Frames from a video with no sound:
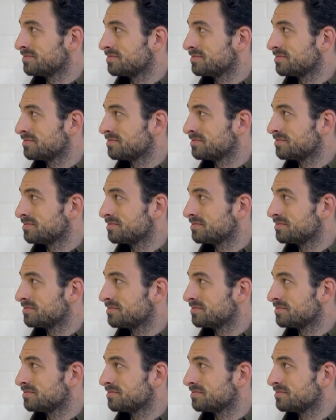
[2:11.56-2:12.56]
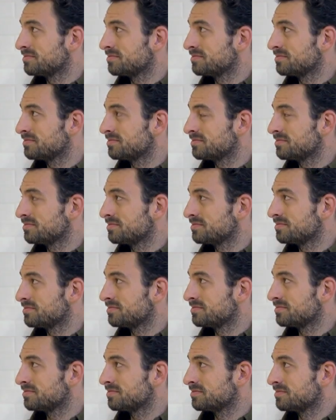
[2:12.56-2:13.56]

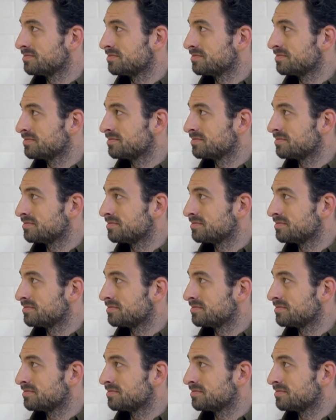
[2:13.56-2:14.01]
The person shown says nothing.